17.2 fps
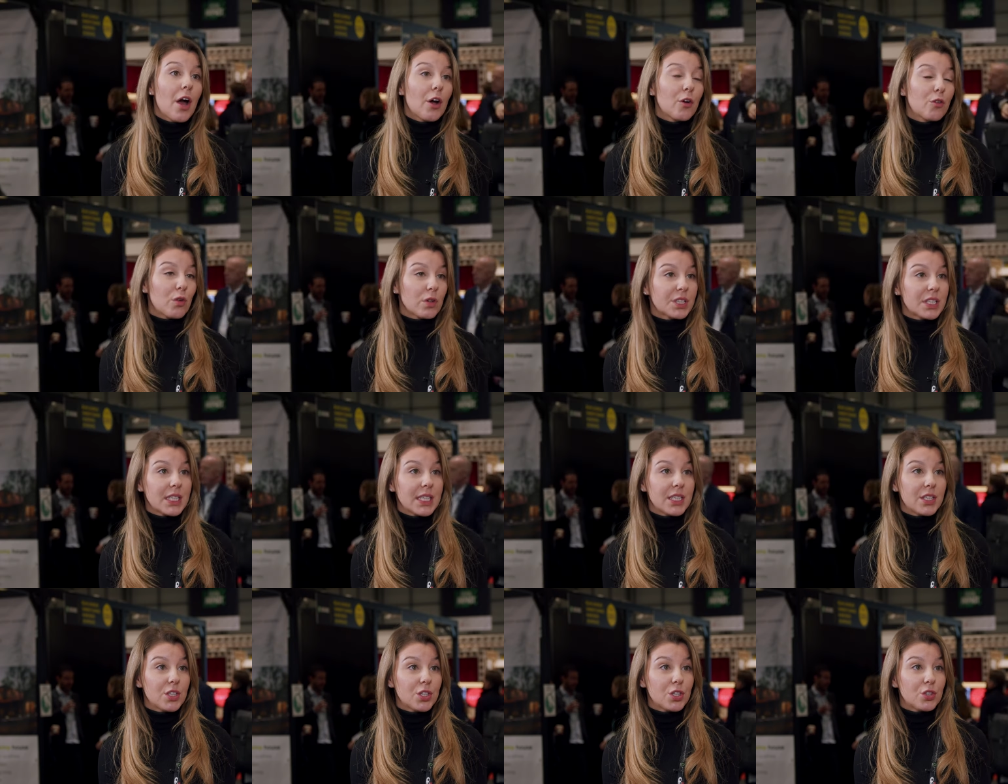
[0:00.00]
across the
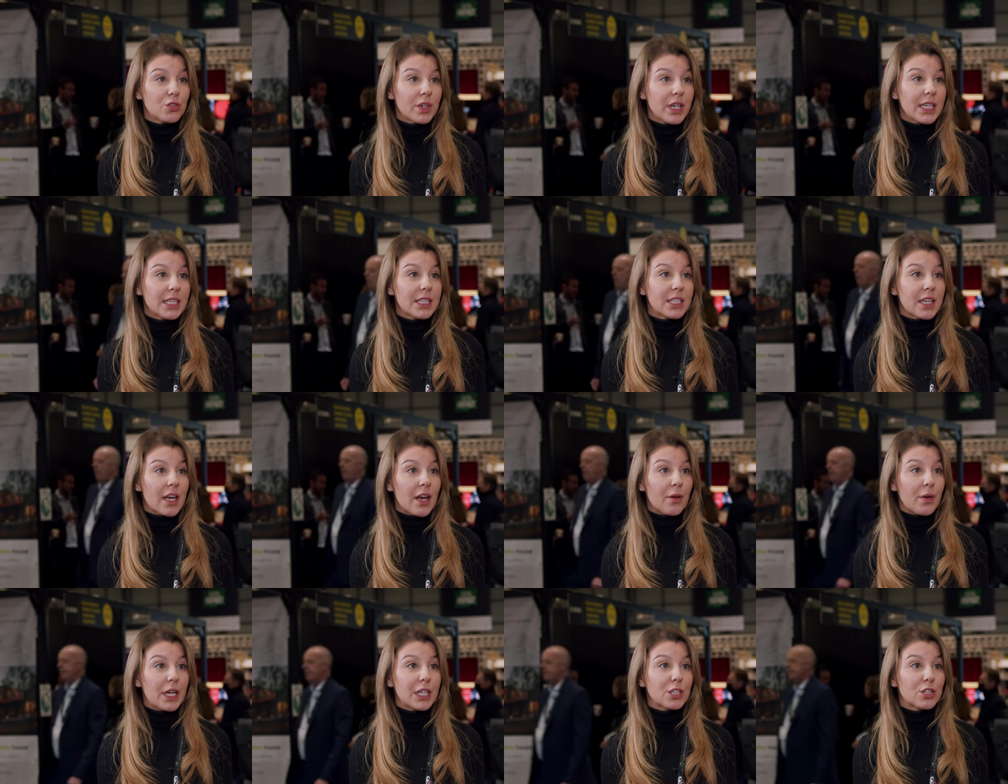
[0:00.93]
industry. So
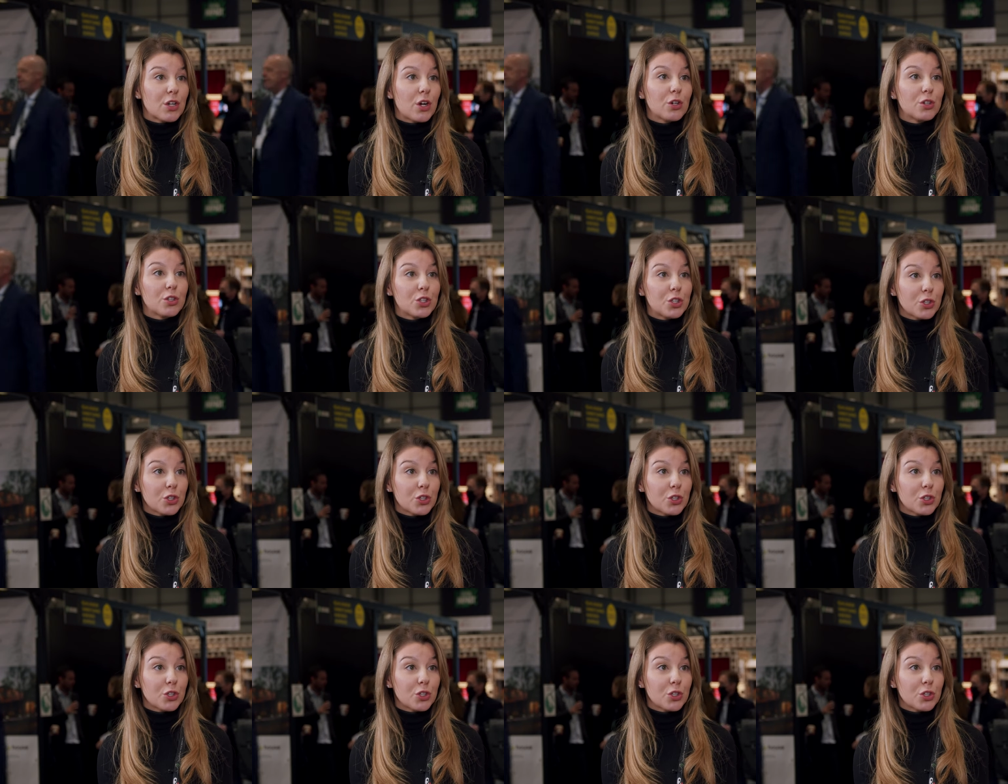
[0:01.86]
it's not